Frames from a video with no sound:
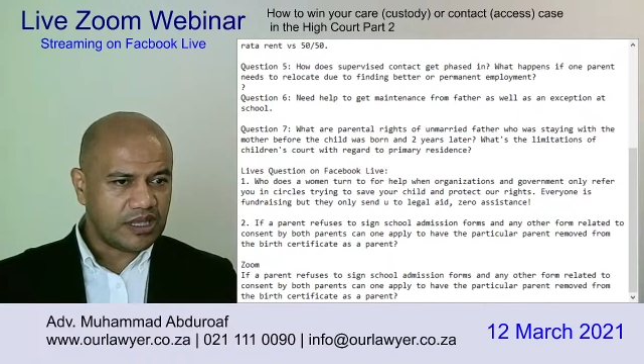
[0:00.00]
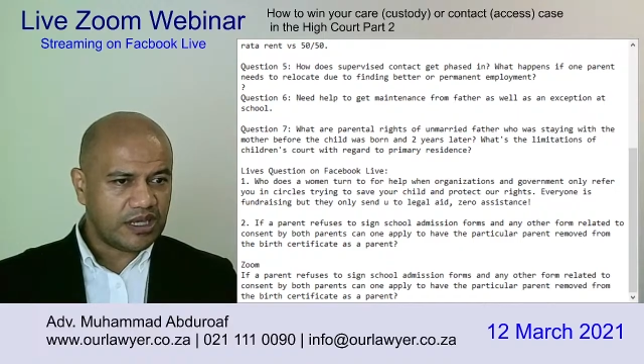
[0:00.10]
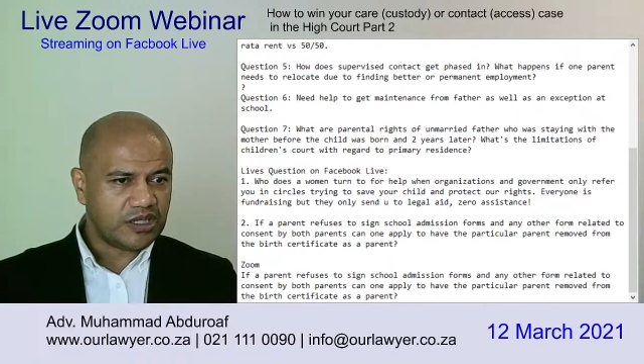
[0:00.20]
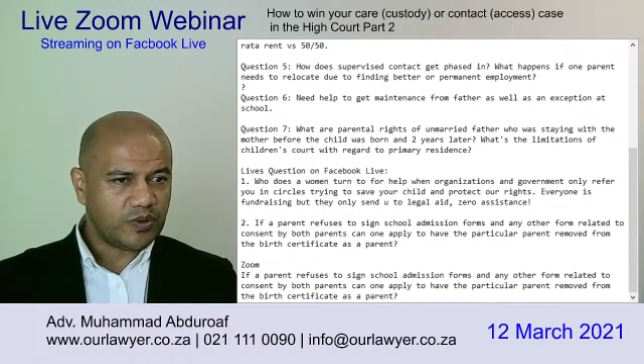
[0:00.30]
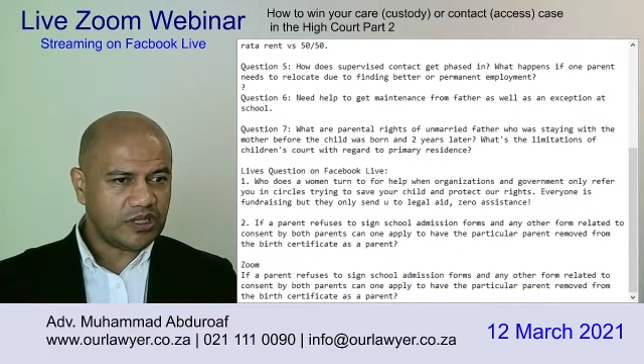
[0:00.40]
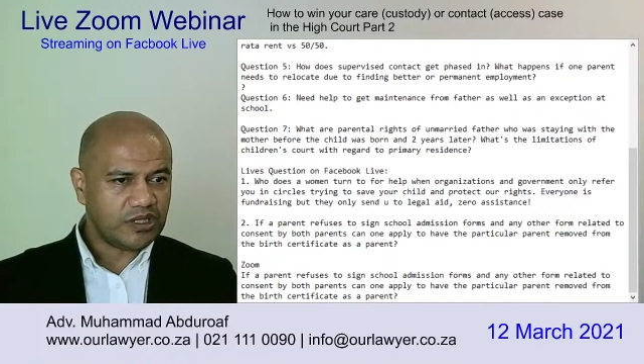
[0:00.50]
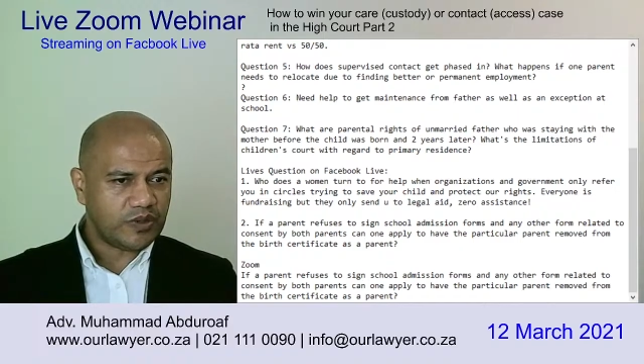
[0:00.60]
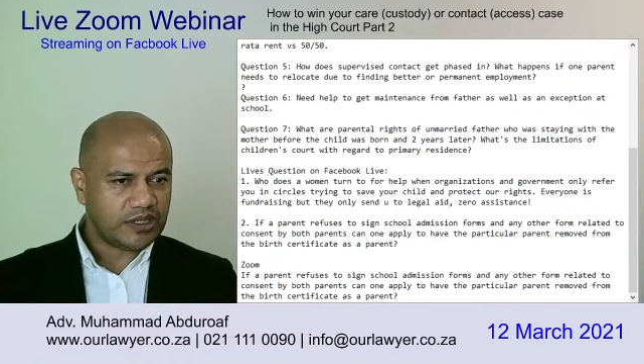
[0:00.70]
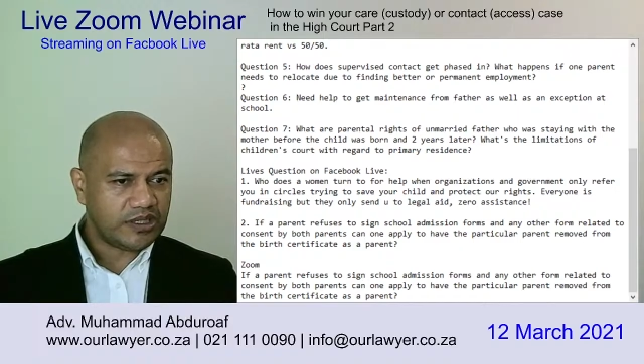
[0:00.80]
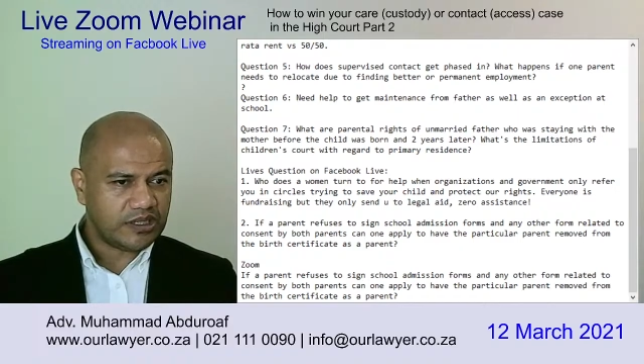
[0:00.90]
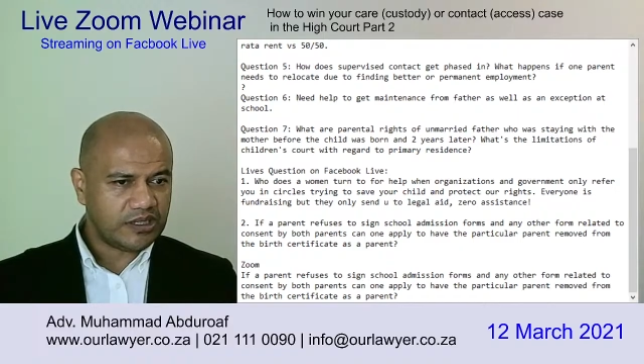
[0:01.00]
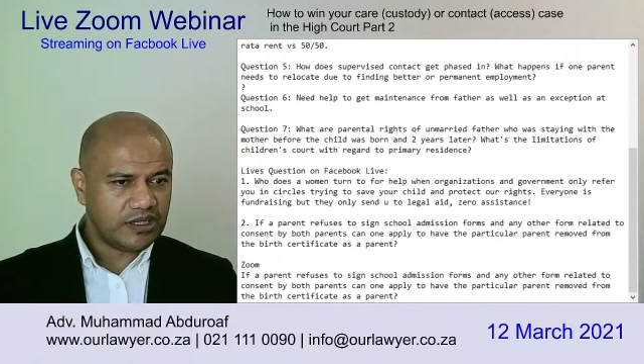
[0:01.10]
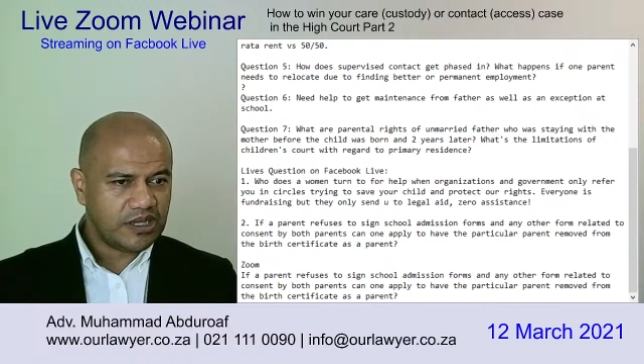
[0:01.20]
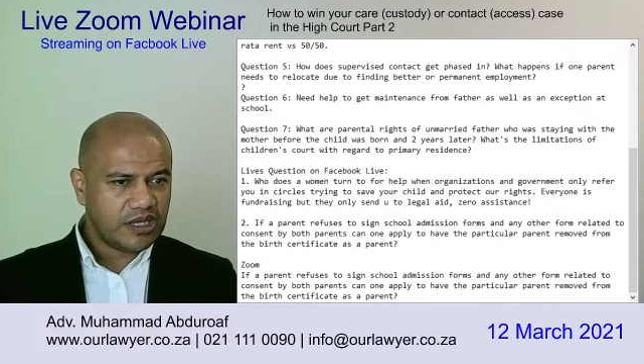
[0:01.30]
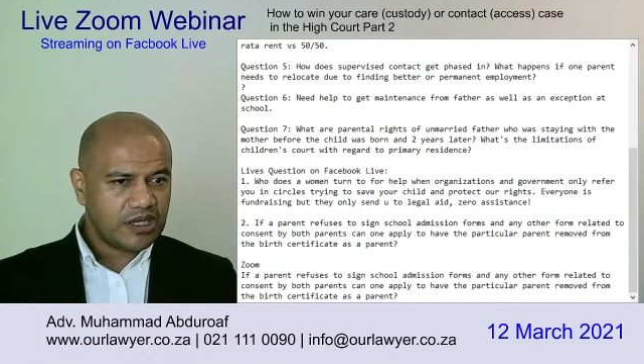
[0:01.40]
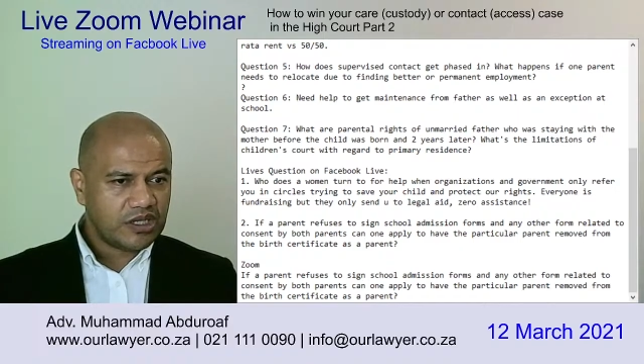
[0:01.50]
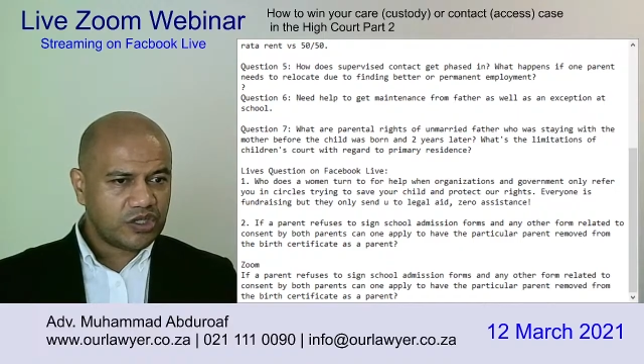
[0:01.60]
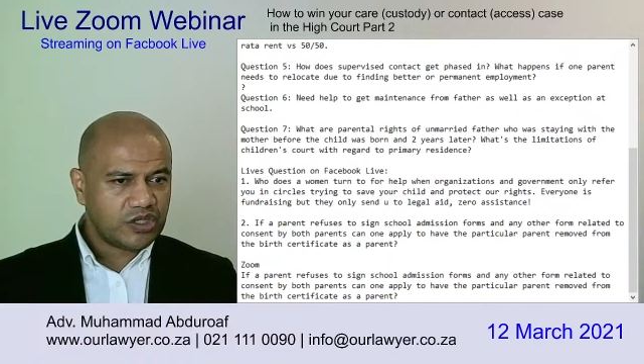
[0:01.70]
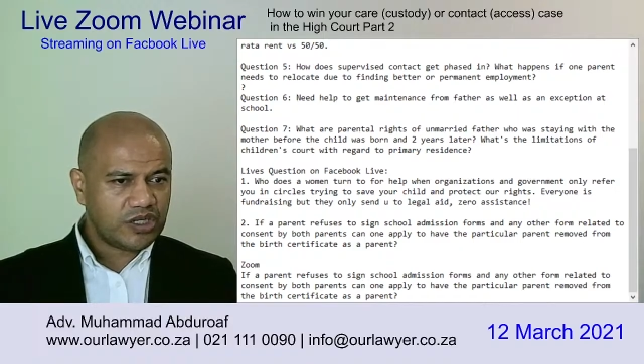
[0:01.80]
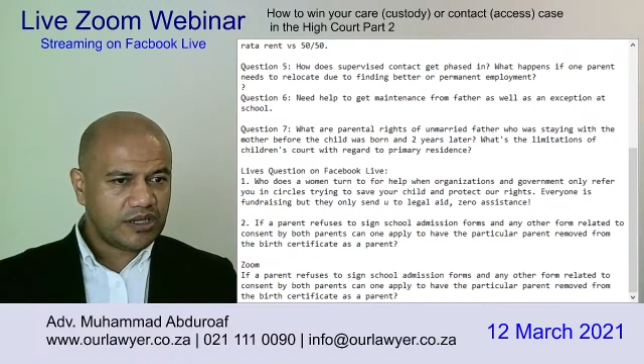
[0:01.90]
In 2020,
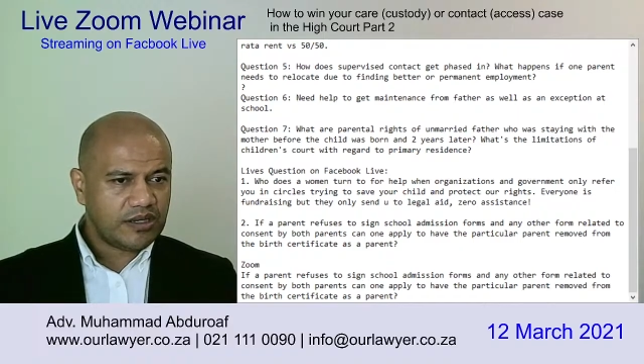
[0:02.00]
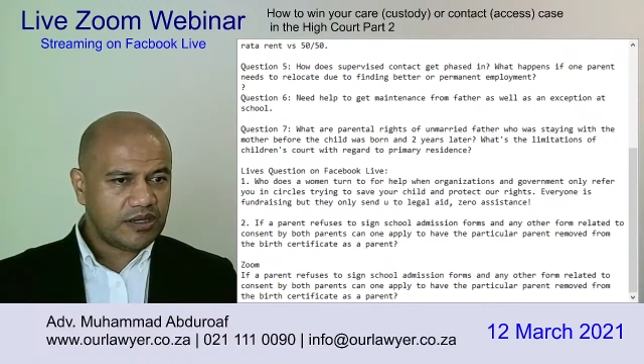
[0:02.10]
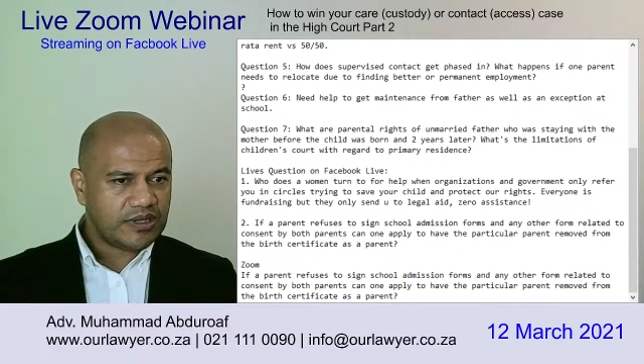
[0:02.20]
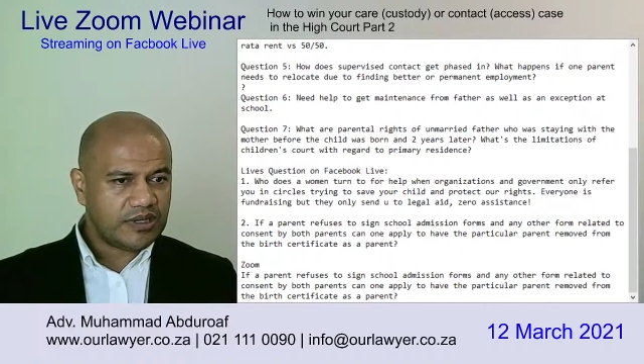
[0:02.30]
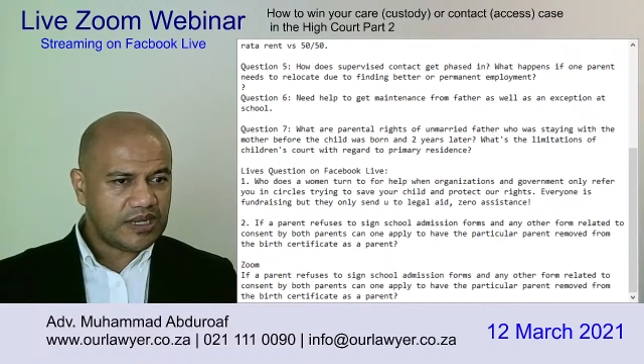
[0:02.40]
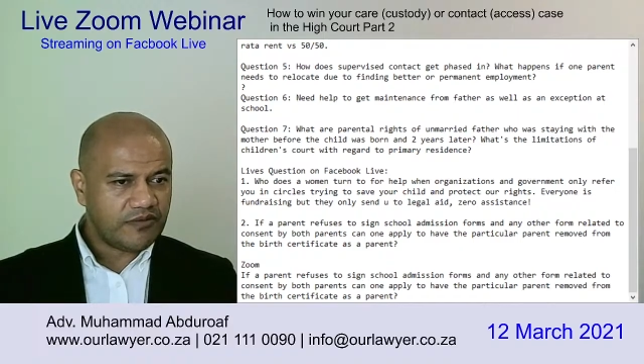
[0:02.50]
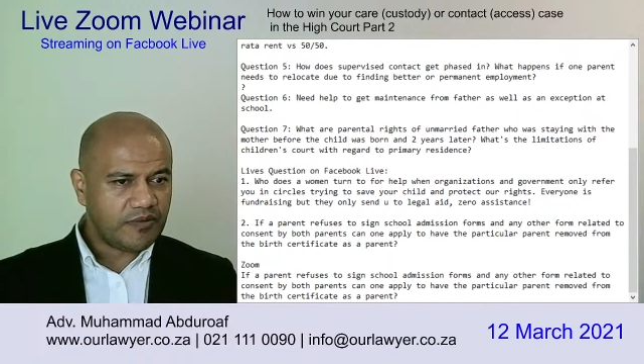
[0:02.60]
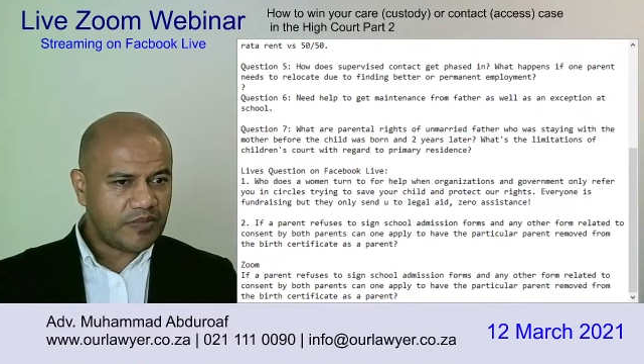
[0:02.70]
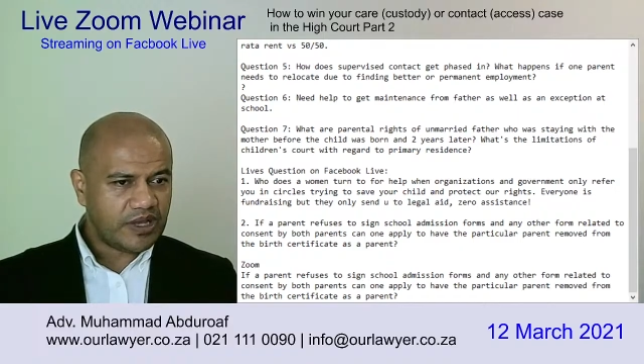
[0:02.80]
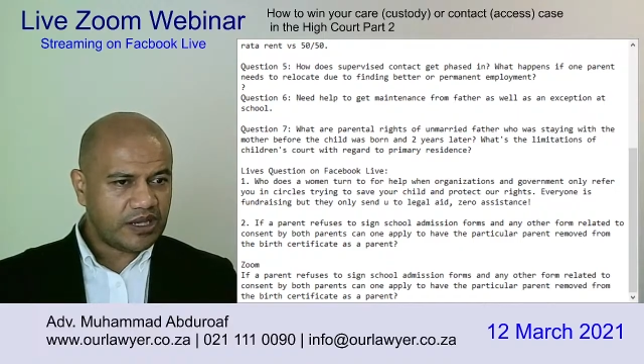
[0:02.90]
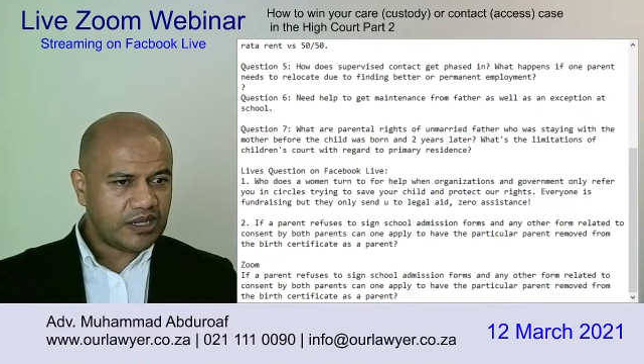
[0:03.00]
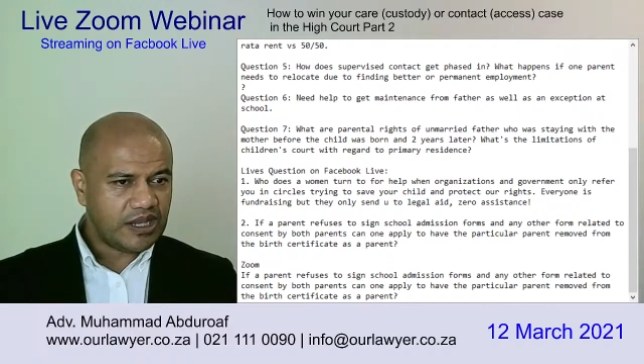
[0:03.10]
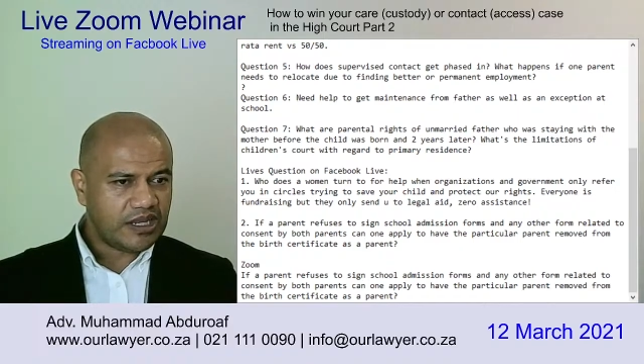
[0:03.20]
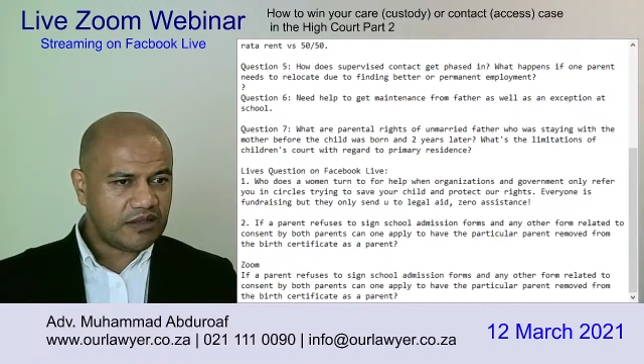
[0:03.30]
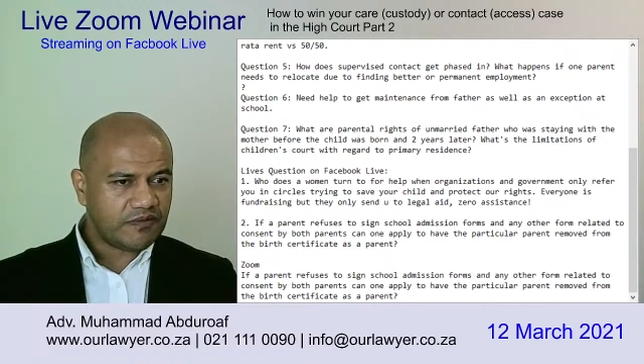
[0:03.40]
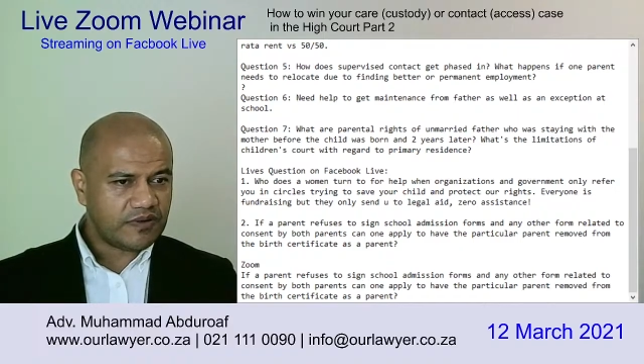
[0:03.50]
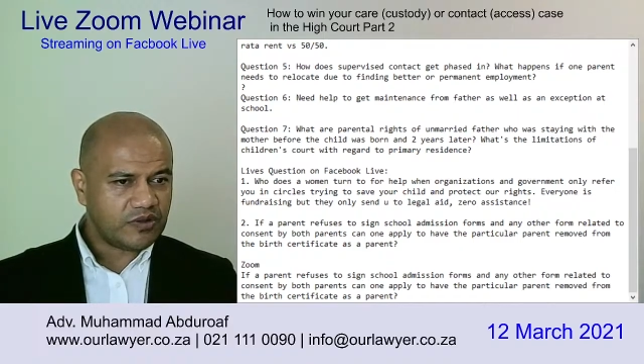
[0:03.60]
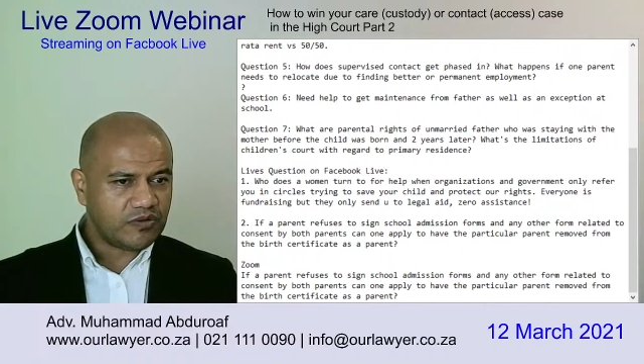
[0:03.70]
she never made any effort to